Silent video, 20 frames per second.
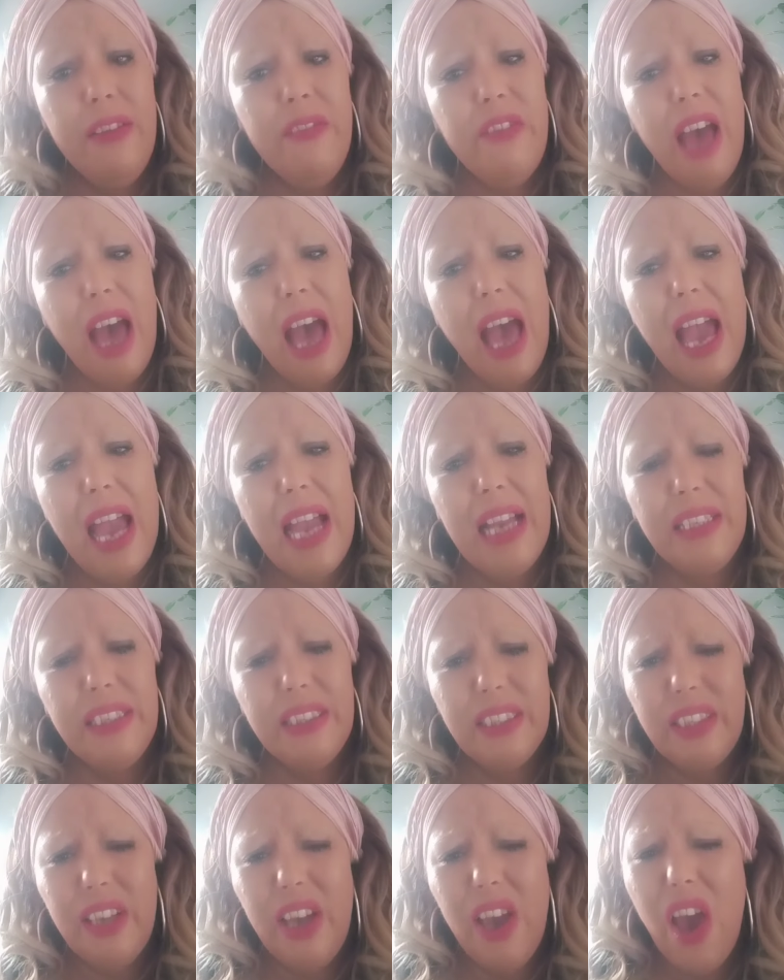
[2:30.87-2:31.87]
Find a
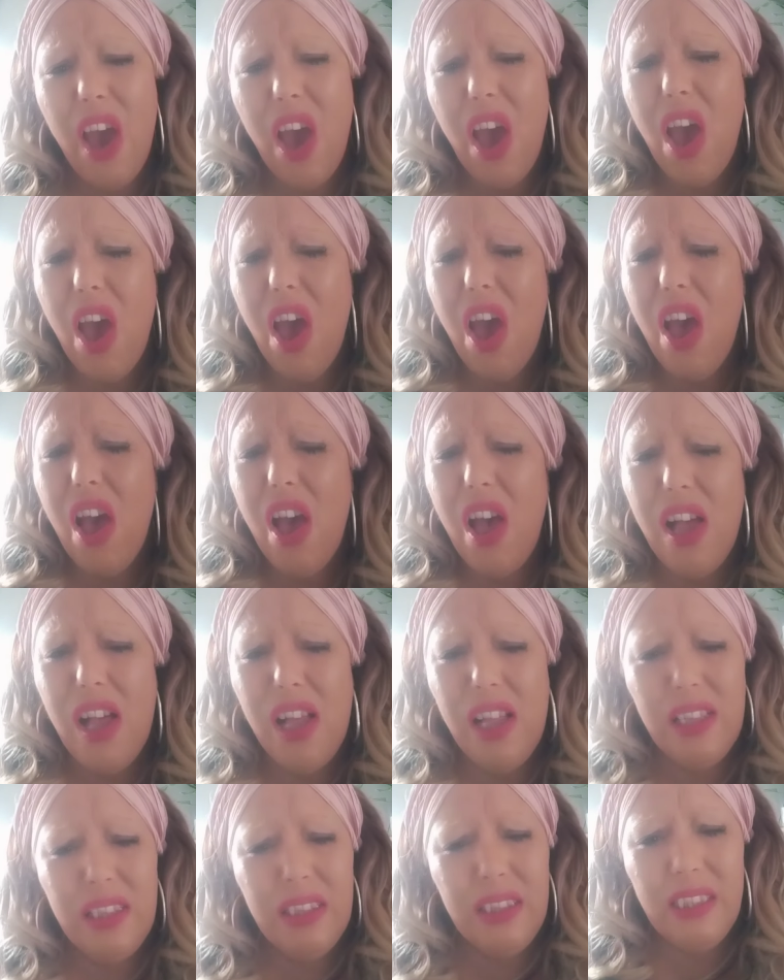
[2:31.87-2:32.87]

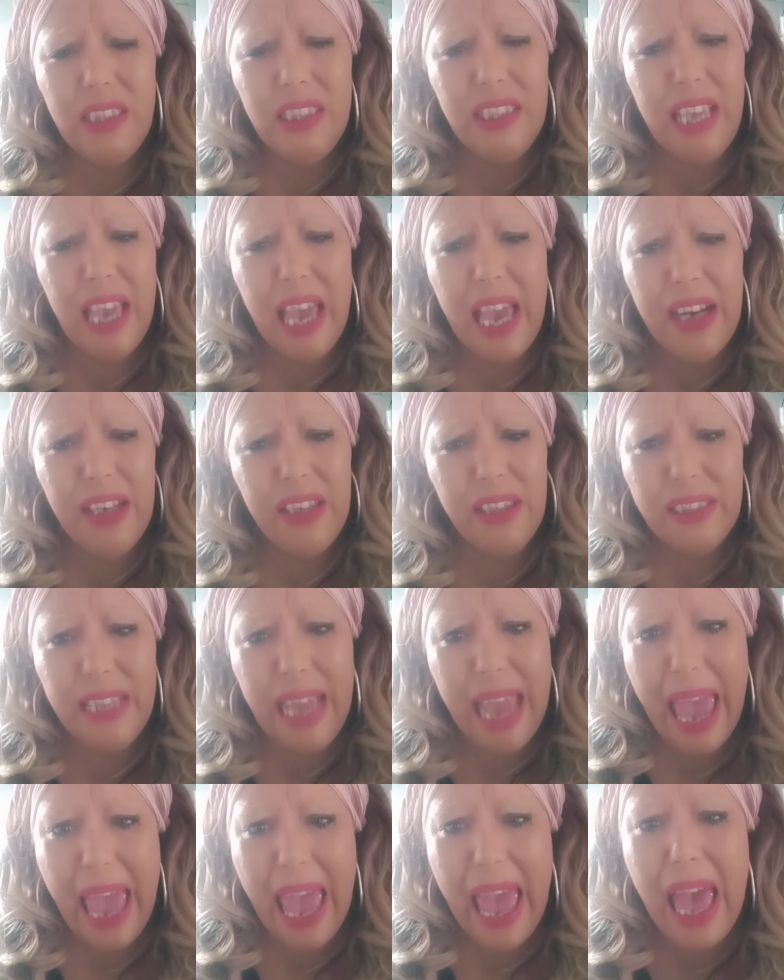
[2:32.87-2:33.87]
girl, settle
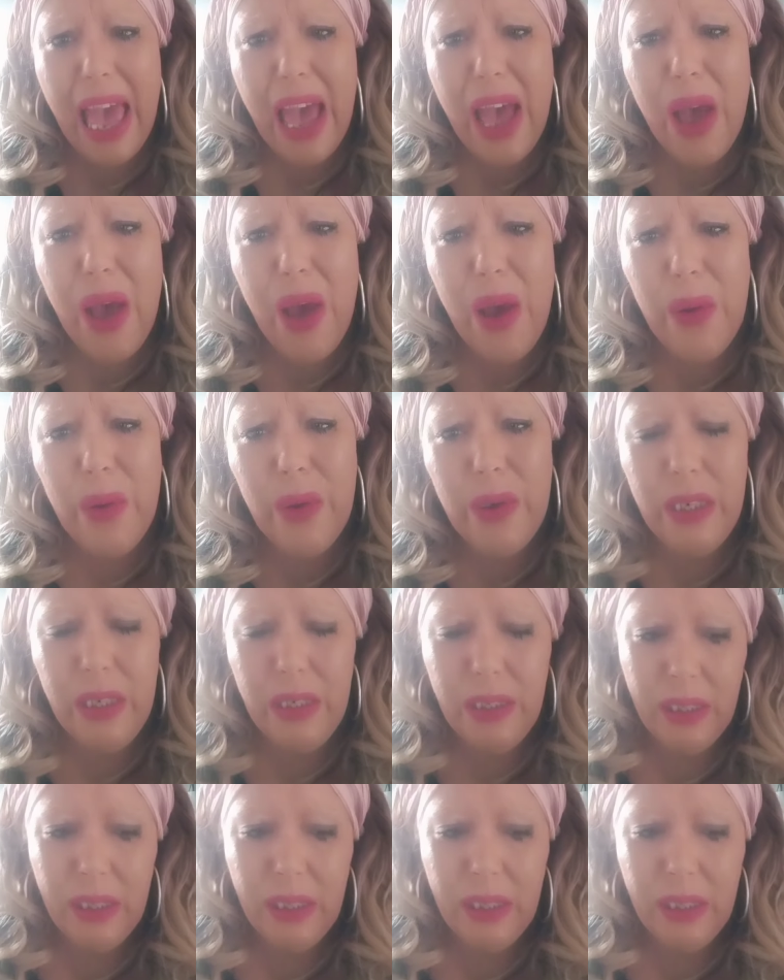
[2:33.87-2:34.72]
down.